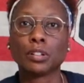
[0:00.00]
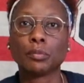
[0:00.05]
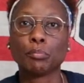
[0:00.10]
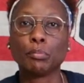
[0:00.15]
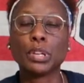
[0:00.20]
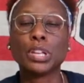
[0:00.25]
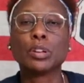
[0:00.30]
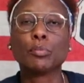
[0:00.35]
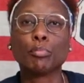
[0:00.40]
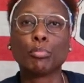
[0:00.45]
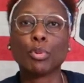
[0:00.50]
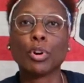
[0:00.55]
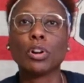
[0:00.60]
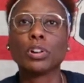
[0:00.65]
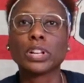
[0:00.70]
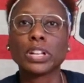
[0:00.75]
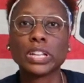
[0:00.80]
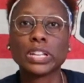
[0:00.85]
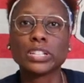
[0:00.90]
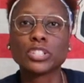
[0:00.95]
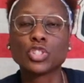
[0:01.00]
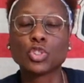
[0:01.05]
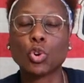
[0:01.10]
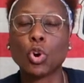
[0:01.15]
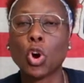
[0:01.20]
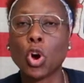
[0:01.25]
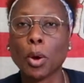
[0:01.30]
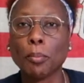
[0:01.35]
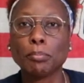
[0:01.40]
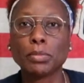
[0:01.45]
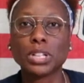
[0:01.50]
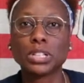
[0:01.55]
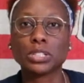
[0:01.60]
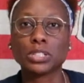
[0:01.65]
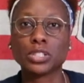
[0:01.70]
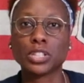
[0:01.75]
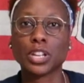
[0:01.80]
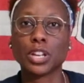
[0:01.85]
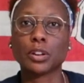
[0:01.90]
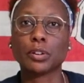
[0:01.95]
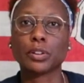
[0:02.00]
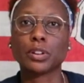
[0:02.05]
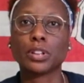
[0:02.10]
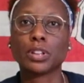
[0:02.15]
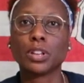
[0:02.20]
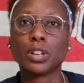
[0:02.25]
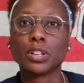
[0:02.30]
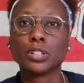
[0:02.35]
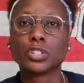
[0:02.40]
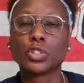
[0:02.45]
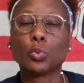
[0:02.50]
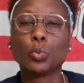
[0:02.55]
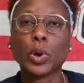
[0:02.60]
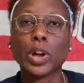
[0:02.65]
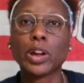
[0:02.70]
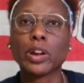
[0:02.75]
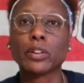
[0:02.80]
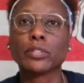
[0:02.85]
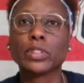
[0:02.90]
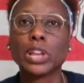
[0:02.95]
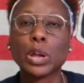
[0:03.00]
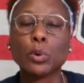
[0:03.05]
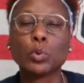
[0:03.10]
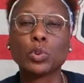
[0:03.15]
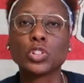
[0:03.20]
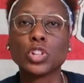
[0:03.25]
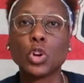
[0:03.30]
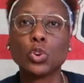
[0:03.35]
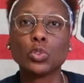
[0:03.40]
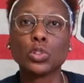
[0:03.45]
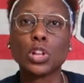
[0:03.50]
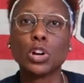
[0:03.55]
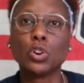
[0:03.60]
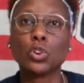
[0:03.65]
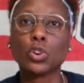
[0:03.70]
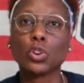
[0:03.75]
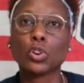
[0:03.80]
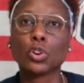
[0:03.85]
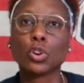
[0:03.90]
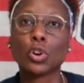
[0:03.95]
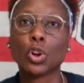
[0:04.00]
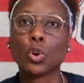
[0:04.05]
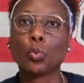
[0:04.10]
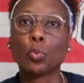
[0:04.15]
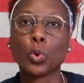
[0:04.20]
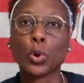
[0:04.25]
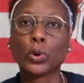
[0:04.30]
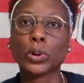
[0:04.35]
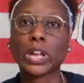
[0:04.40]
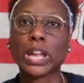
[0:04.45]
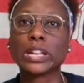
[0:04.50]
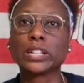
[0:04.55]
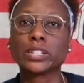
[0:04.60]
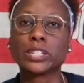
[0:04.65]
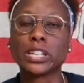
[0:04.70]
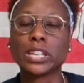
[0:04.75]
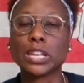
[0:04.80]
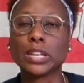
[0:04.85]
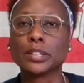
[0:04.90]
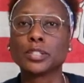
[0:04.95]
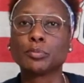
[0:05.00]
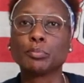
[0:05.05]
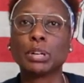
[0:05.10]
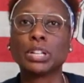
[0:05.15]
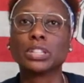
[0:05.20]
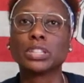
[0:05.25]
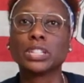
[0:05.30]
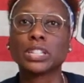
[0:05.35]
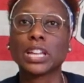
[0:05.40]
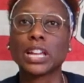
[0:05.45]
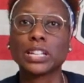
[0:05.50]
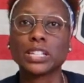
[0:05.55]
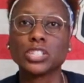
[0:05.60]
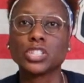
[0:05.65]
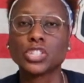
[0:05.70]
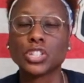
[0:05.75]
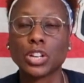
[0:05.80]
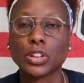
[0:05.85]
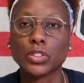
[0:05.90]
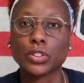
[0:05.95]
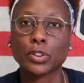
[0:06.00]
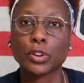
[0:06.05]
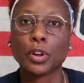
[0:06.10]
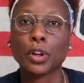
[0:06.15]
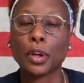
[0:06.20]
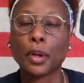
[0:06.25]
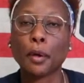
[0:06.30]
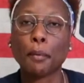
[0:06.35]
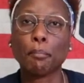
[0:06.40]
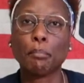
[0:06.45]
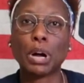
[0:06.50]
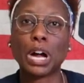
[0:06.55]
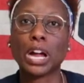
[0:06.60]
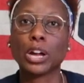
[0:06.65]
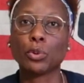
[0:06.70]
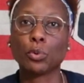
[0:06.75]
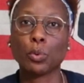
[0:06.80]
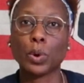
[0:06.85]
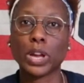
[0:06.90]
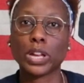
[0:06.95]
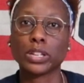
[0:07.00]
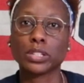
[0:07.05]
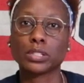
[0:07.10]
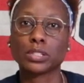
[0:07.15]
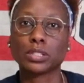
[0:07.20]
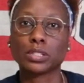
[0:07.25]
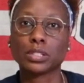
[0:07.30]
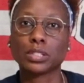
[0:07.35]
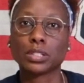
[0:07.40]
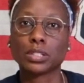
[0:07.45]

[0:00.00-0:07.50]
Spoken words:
being brought into our military to where they will no longer work at teams but look at each other by race,